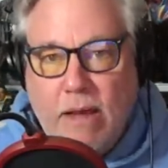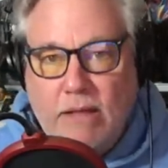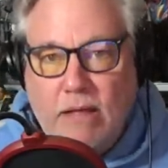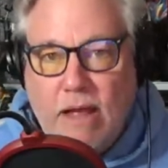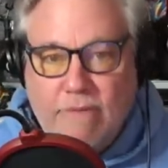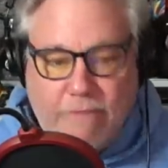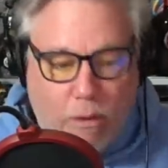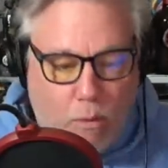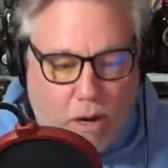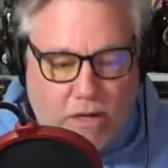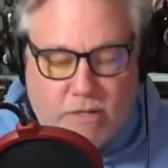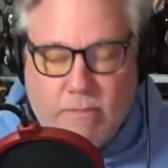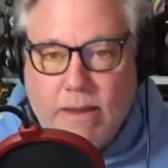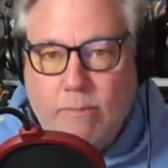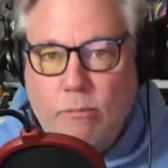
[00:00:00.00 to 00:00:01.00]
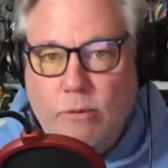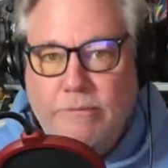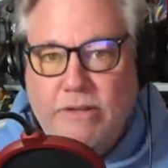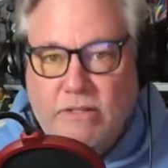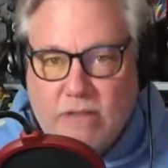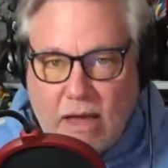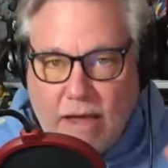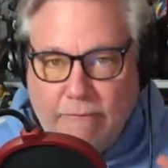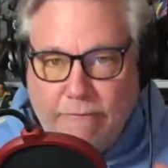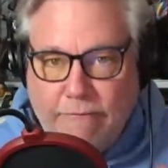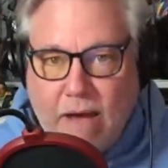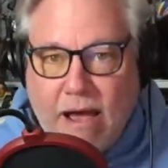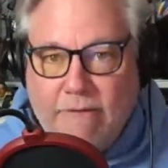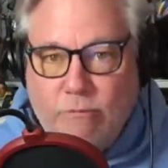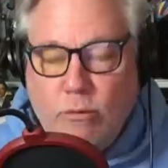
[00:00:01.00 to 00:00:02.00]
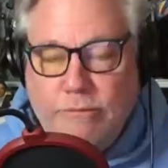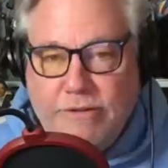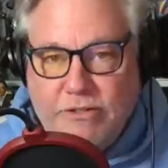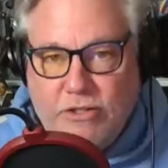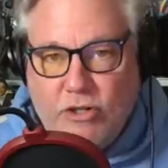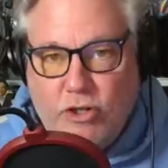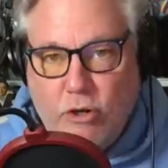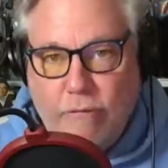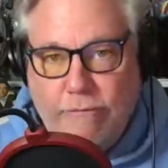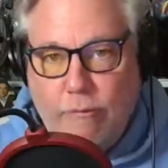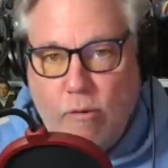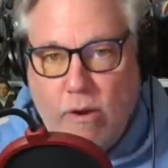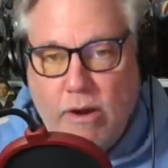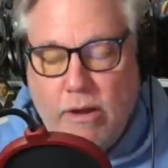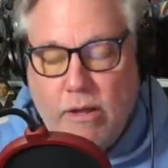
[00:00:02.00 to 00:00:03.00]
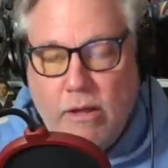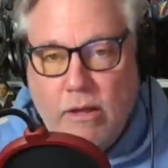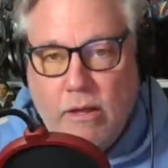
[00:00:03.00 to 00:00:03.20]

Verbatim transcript: My life, I wanted to make movies. I have 5 movies to show for it.